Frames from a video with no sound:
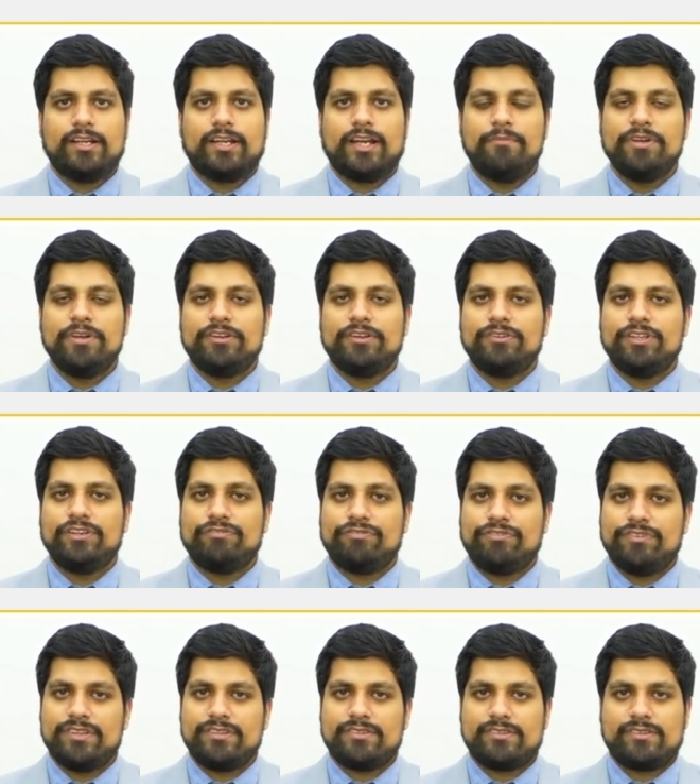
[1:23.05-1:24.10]
Coming to the
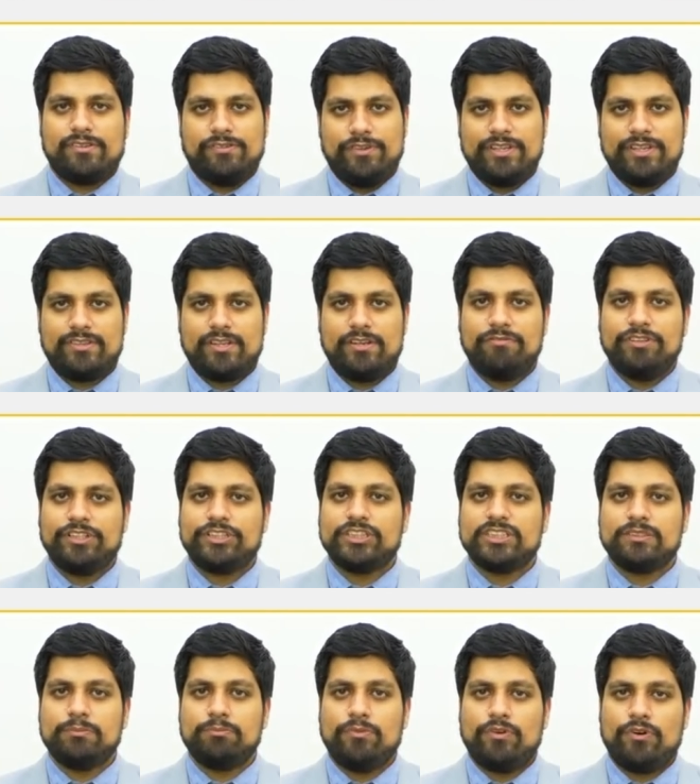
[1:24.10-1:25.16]
first reason, which
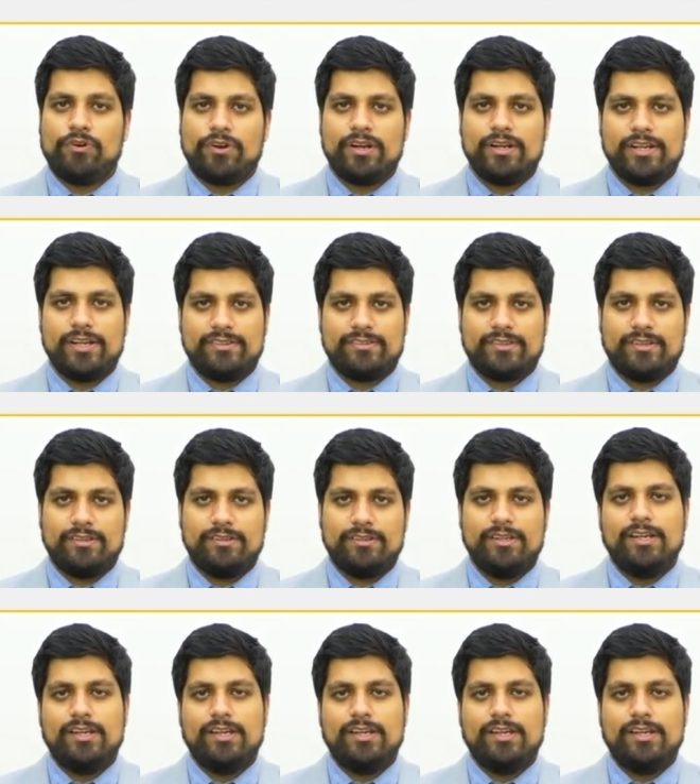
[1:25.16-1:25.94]
is the moral reason,